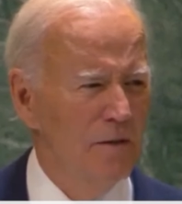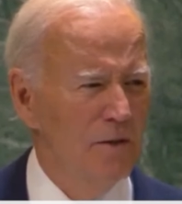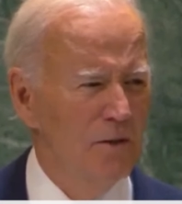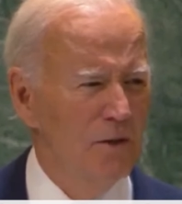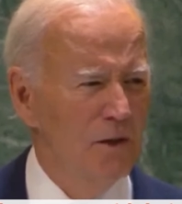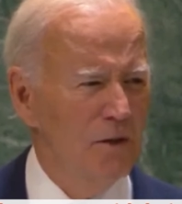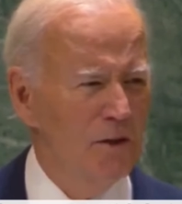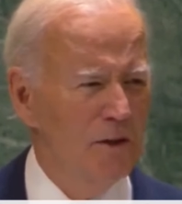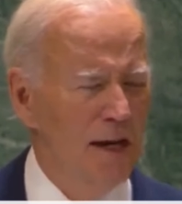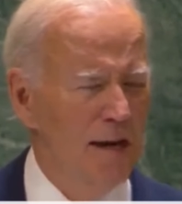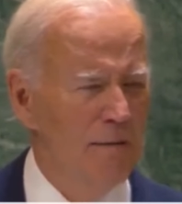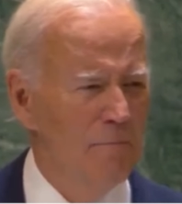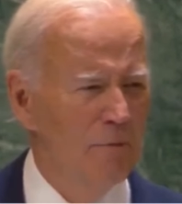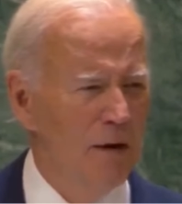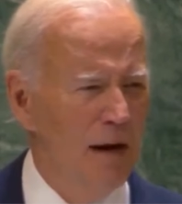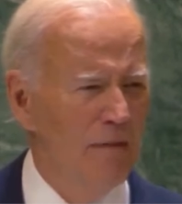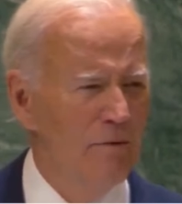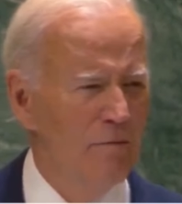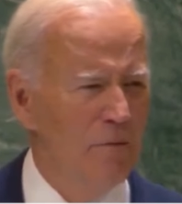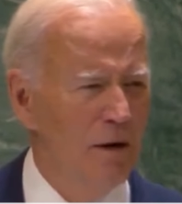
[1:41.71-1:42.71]
13
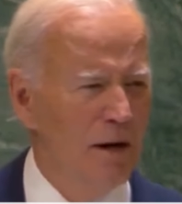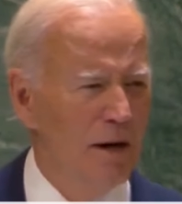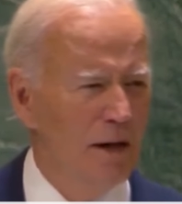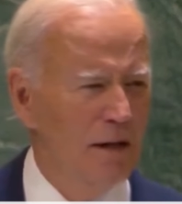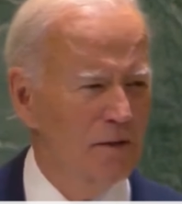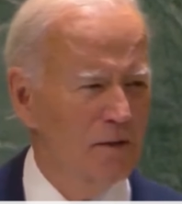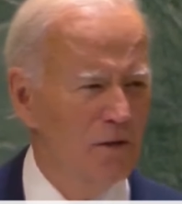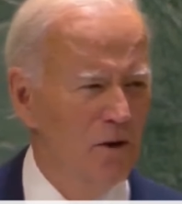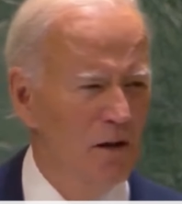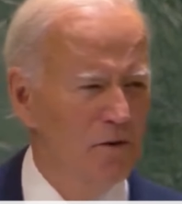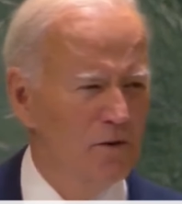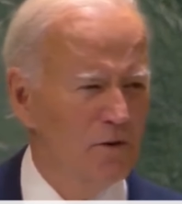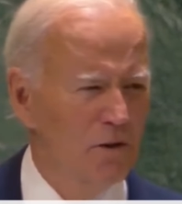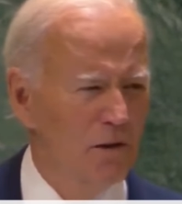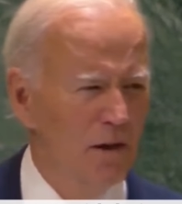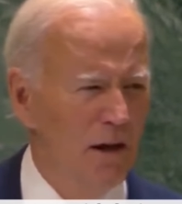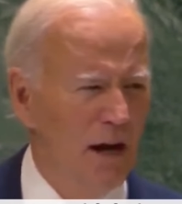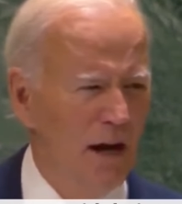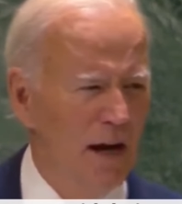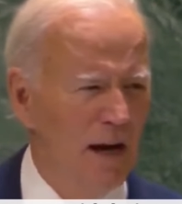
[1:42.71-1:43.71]
brave Americans lost
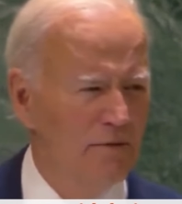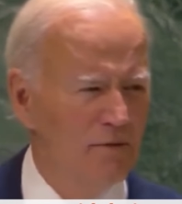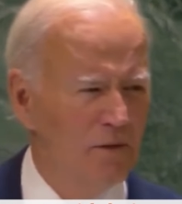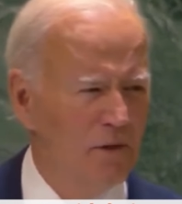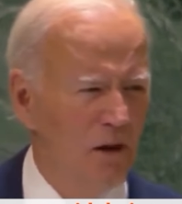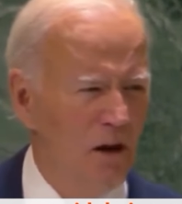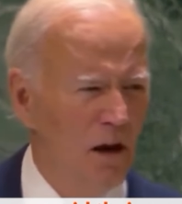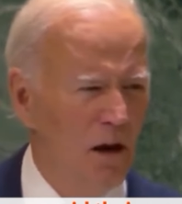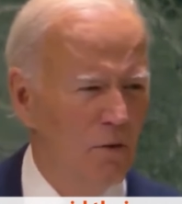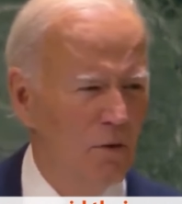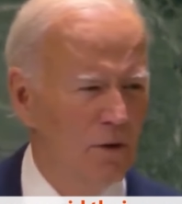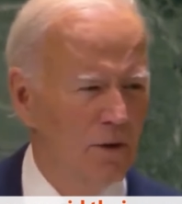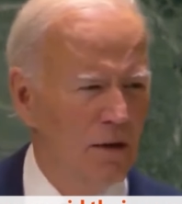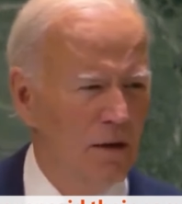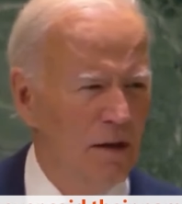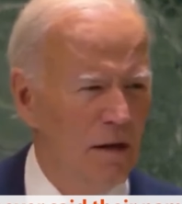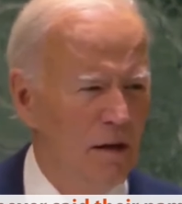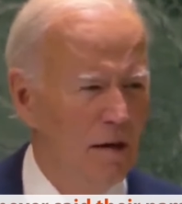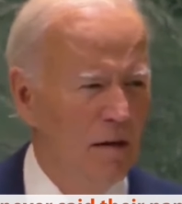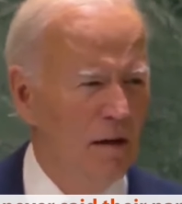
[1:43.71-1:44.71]
their lives, along with
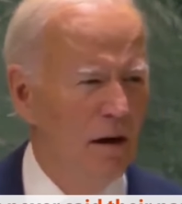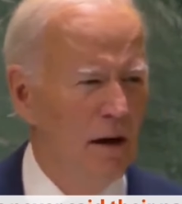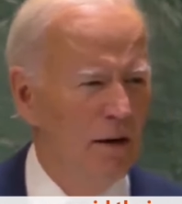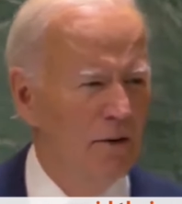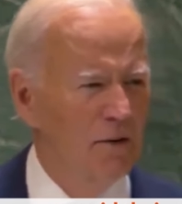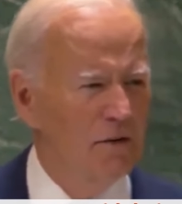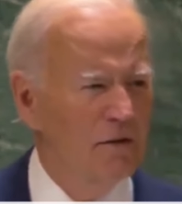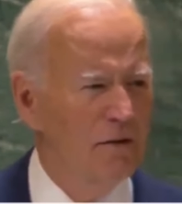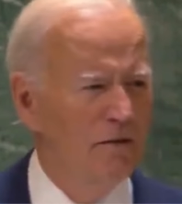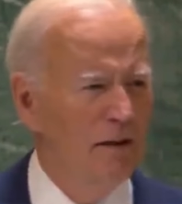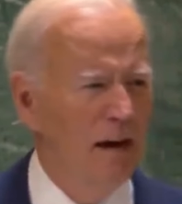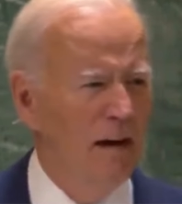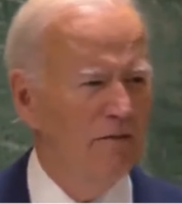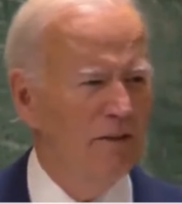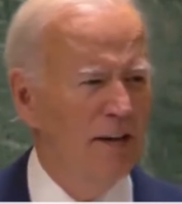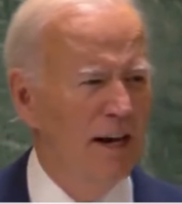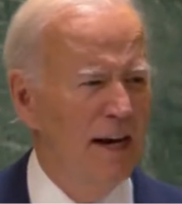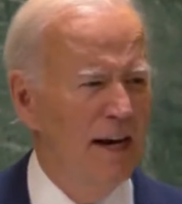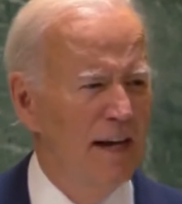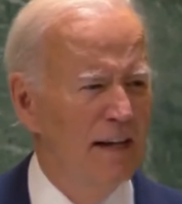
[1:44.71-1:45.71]
hundreds of
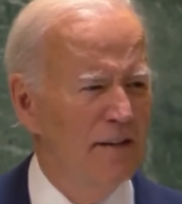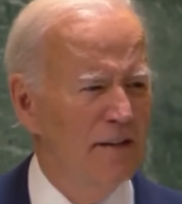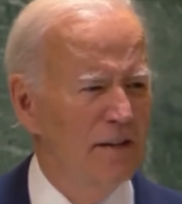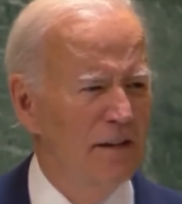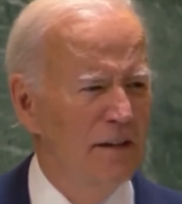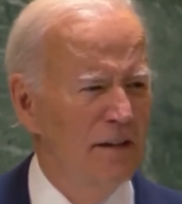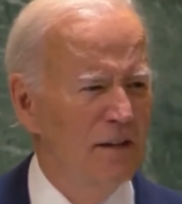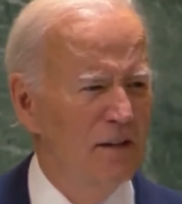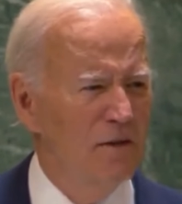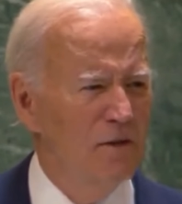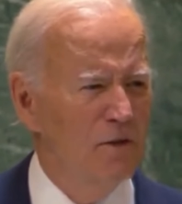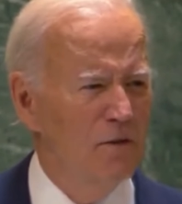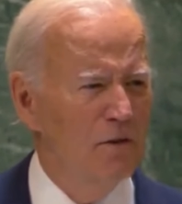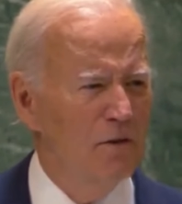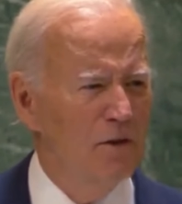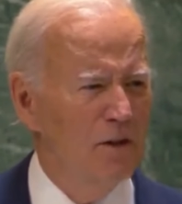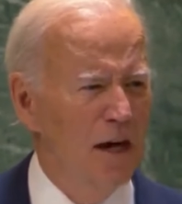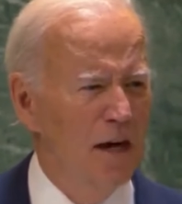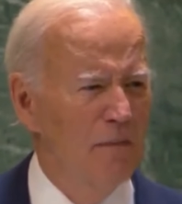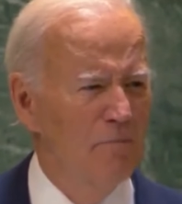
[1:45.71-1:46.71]
Afghans in a
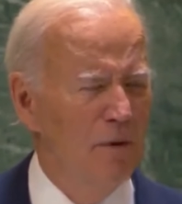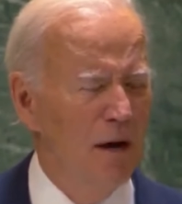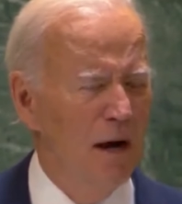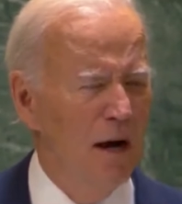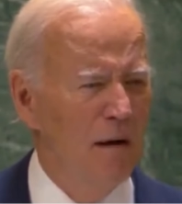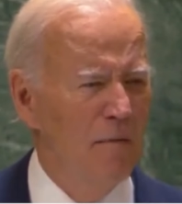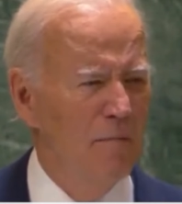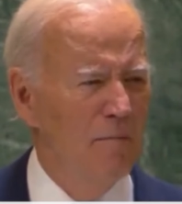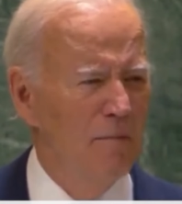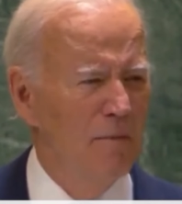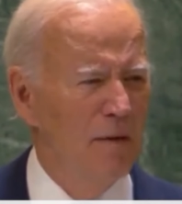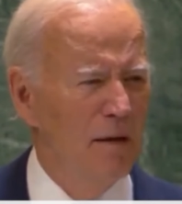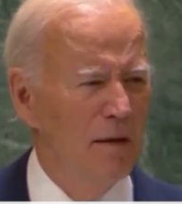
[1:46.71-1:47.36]
suicide bomb.